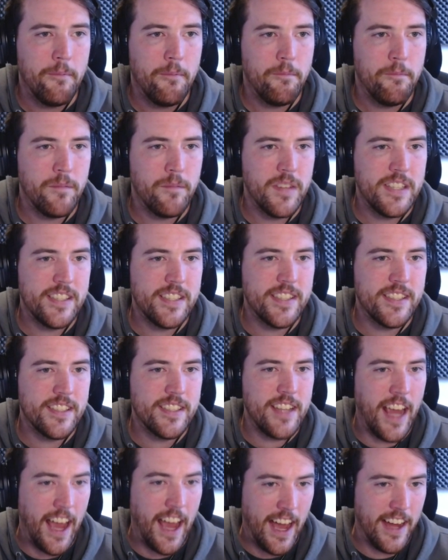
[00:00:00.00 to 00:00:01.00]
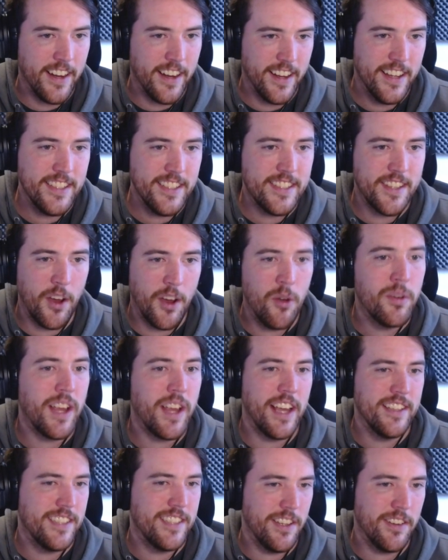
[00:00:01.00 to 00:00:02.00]
Status.
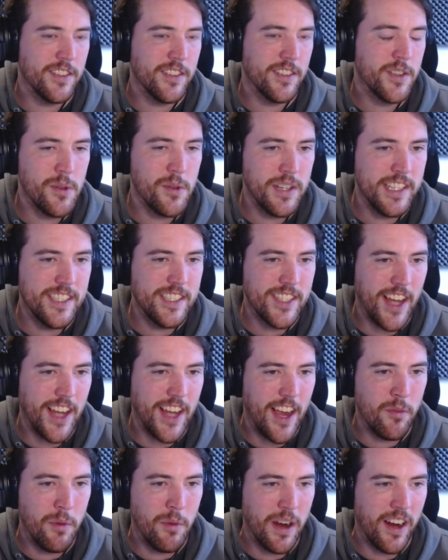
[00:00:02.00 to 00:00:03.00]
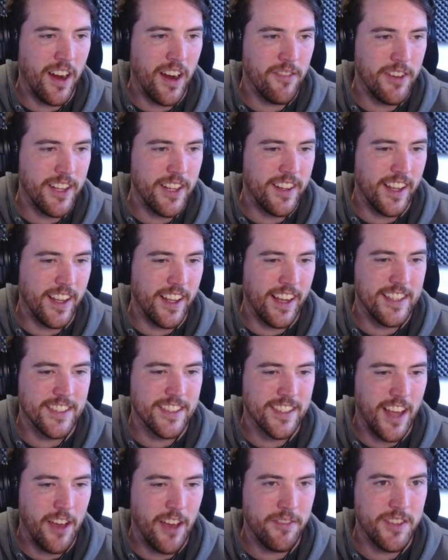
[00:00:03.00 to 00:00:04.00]
Okay, so you can totally check where everything has
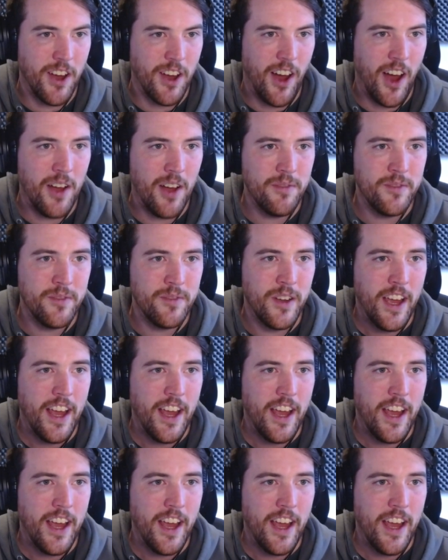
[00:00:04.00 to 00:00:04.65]
left off.